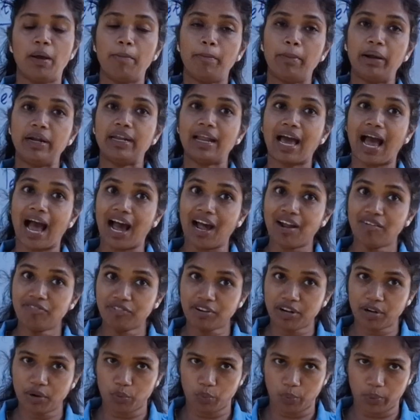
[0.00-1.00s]
But
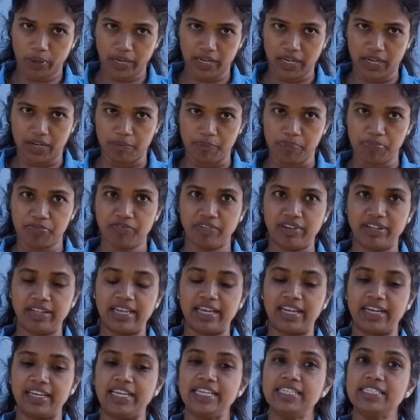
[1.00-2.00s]
after a while, when
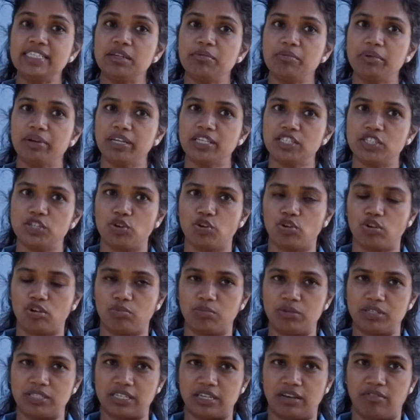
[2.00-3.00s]
the Eisenmenger
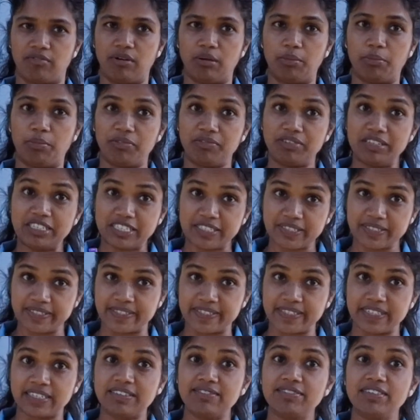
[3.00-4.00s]
syndrome is developed, which
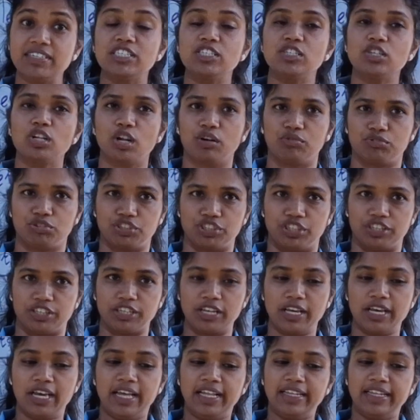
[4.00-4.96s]
is reversal of shunt,